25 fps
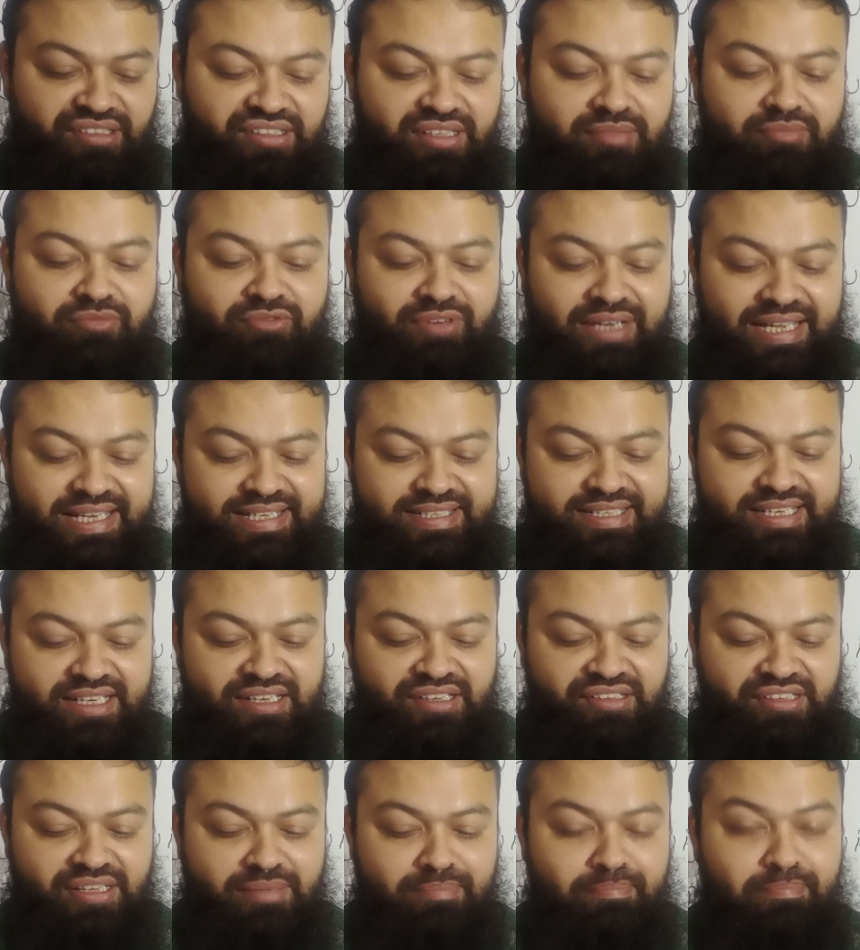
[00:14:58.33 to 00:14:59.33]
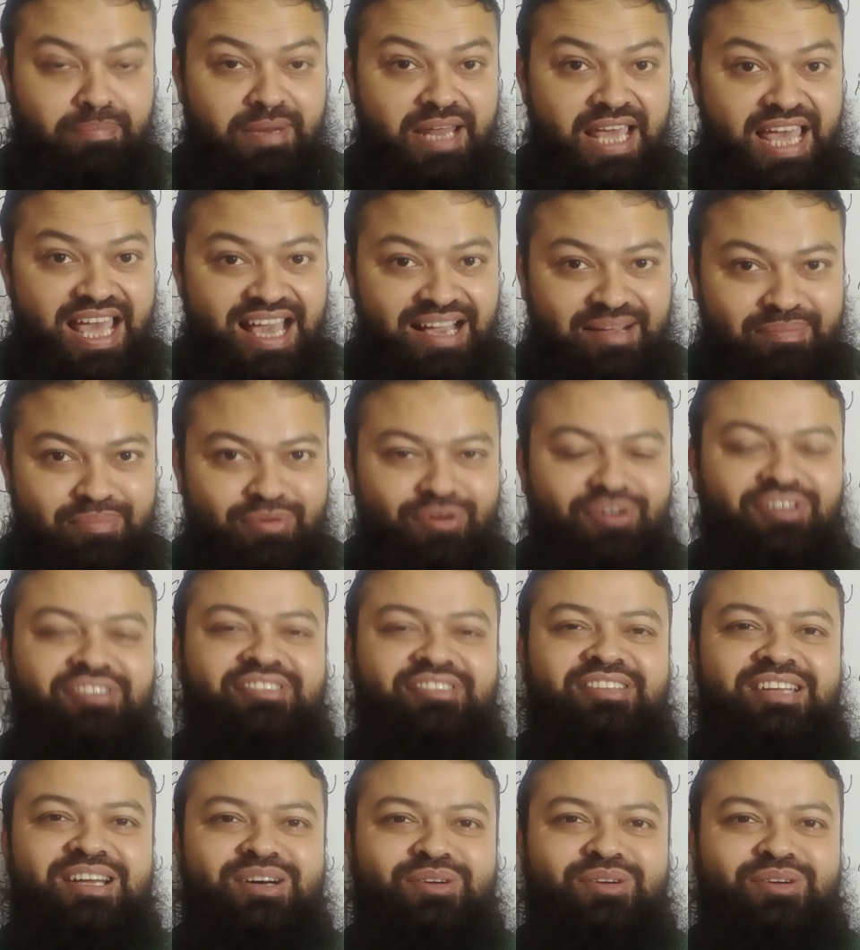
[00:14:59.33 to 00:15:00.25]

some white and some black balls.